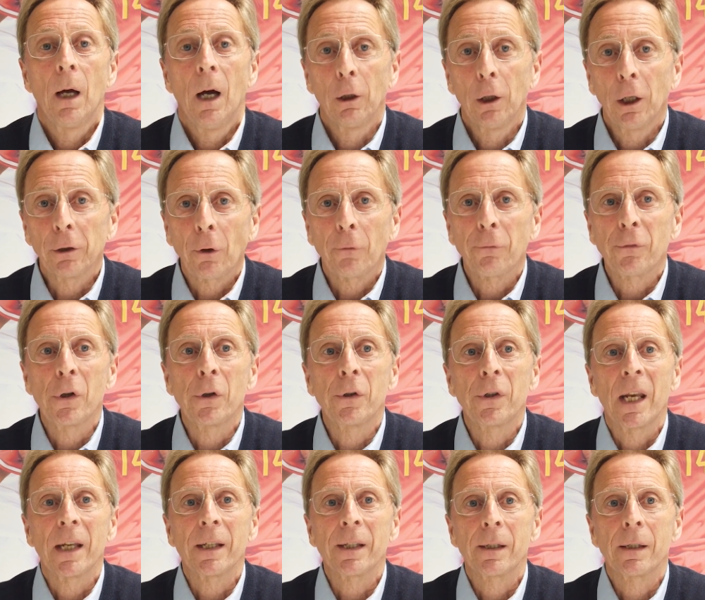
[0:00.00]
a lot of
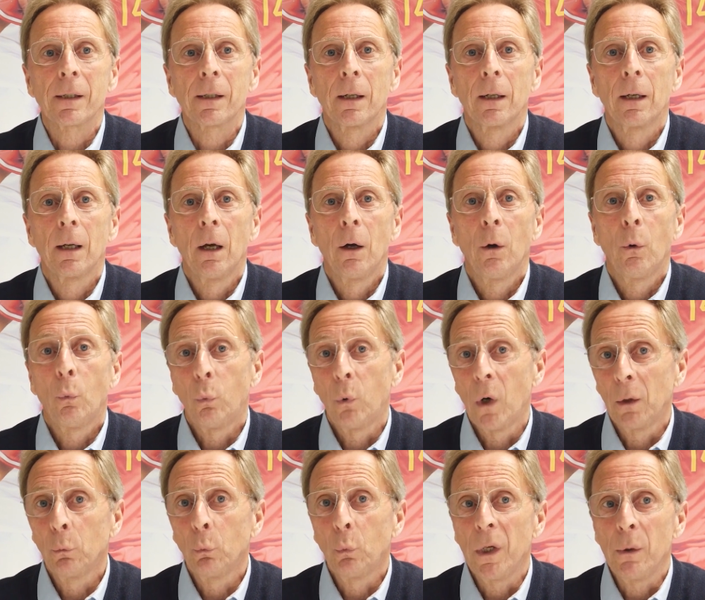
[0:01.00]
success
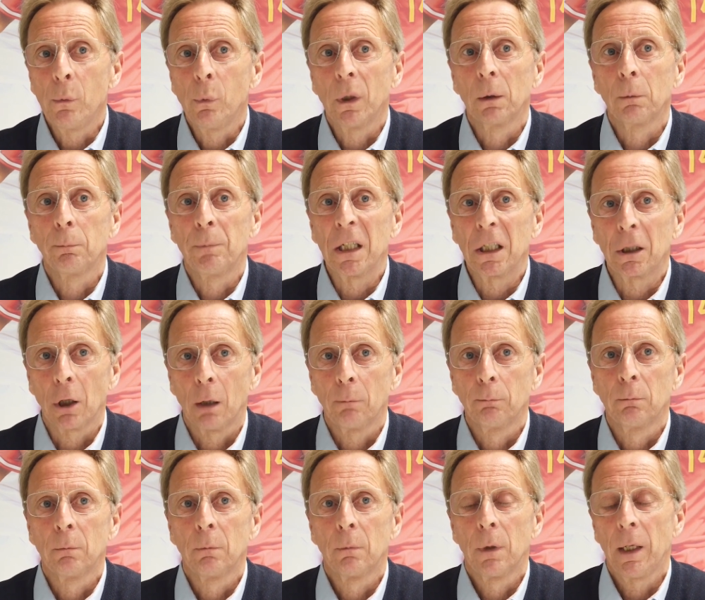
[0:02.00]
when we will
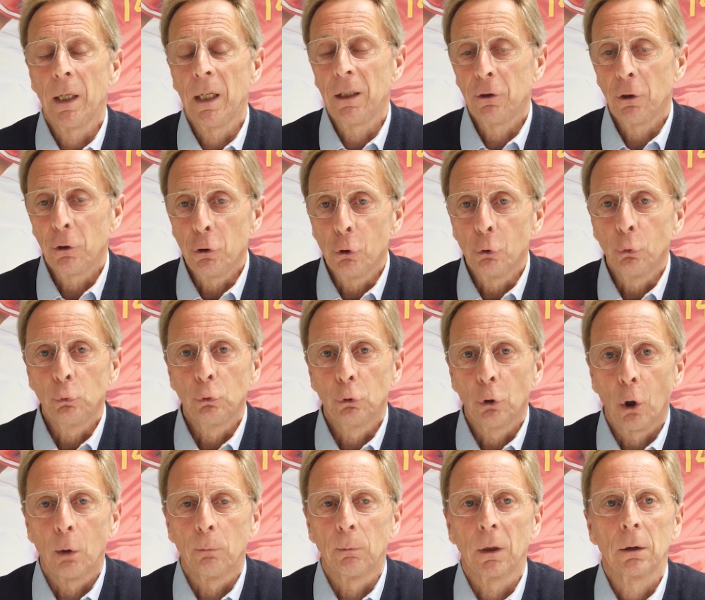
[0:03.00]
become in the new
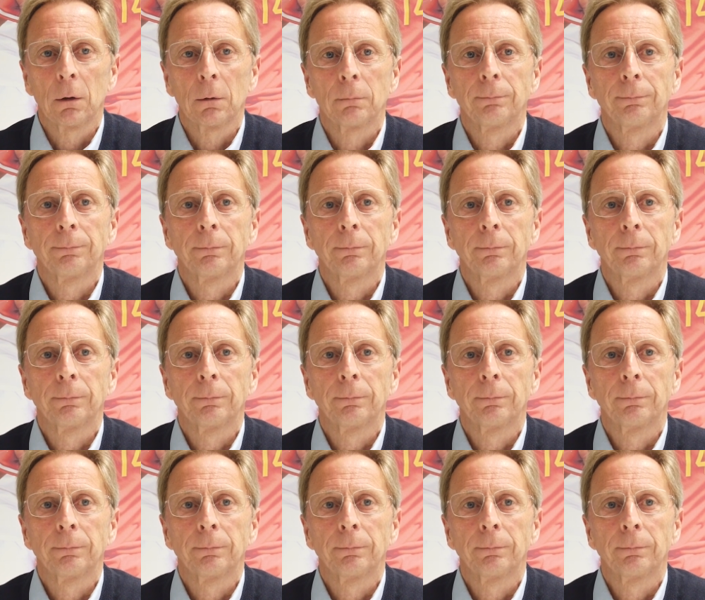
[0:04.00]
normal.